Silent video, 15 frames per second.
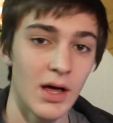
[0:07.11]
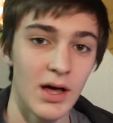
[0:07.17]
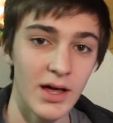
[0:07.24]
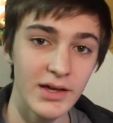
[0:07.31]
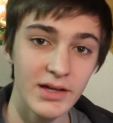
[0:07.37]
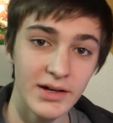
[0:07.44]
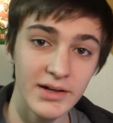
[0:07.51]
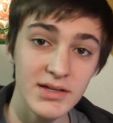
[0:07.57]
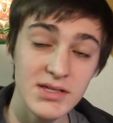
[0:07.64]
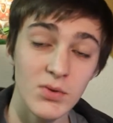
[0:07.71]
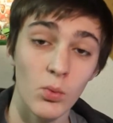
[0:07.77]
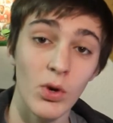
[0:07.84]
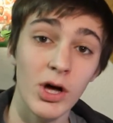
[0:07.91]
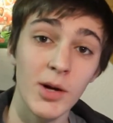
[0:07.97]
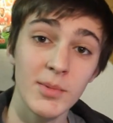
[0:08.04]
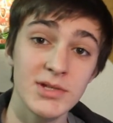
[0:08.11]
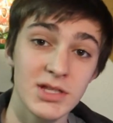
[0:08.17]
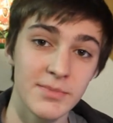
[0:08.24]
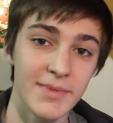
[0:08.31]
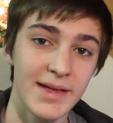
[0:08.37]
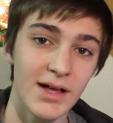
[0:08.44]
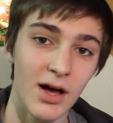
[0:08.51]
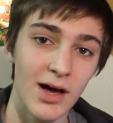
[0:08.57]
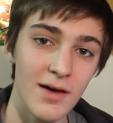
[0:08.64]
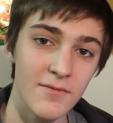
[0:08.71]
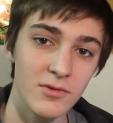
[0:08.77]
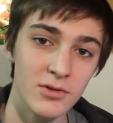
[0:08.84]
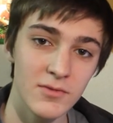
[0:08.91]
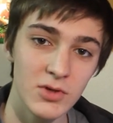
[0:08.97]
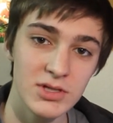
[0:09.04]
Hi guys, welcome to the Mega
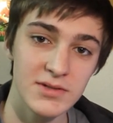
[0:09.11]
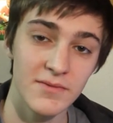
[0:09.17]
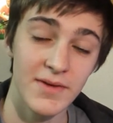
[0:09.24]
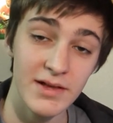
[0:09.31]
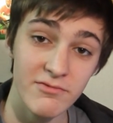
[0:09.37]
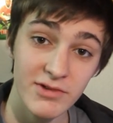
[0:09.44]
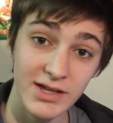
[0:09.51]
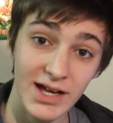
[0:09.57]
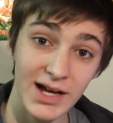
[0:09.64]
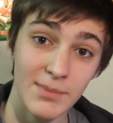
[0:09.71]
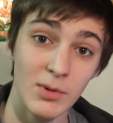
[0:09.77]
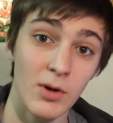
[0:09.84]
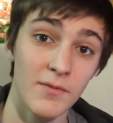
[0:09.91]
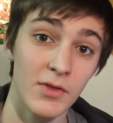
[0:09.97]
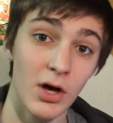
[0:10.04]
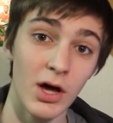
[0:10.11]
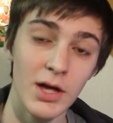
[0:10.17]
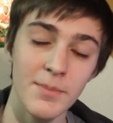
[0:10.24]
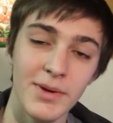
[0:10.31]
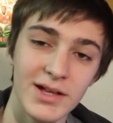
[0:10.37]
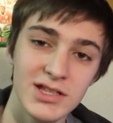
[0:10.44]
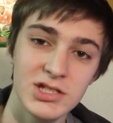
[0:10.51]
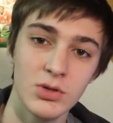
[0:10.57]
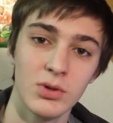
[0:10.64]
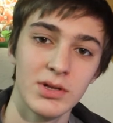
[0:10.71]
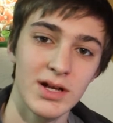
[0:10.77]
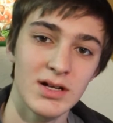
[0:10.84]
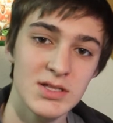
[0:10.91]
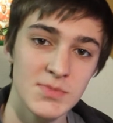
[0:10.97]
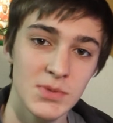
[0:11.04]
iPhone Reviews event recap of the iPad 2
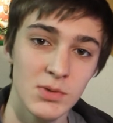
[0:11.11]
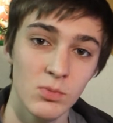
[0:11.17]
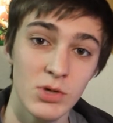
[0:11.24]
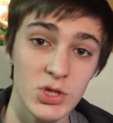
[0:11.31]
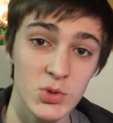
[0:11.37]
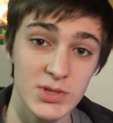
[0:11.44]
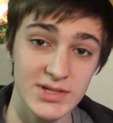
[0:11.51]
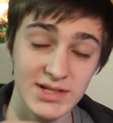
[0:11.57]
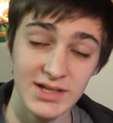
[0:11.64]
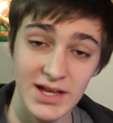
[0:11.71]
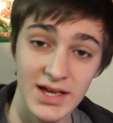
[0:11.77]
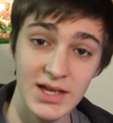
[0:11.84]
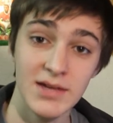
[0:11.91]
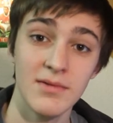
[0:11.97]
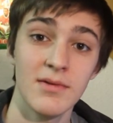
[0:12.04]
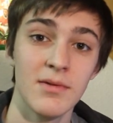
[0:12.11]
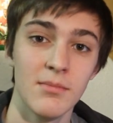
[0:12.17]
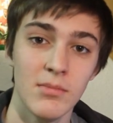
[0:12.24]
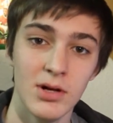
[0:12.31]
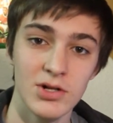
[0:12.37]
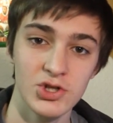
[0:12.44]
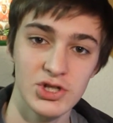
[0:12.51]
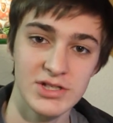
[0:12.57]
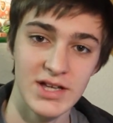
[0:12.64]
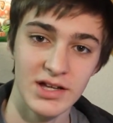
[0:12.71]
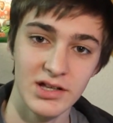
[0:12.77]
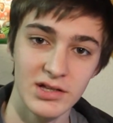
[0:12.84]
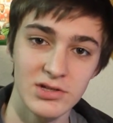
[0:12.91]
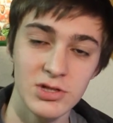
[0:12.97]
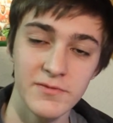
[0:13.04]
announcement which was today, March
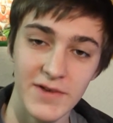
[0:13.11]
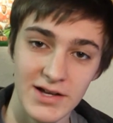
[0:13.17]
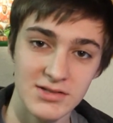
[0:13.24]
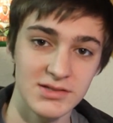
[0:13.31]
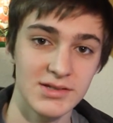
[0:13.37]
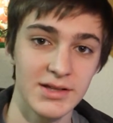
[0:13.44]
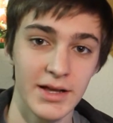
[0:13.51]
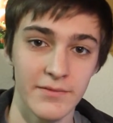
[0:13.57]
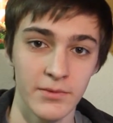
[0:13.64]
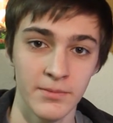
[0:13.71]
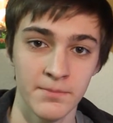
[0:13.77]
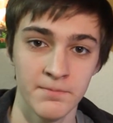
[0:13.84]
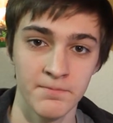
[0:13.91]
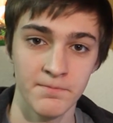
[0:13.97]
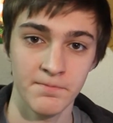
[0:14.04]
2nd, 2011.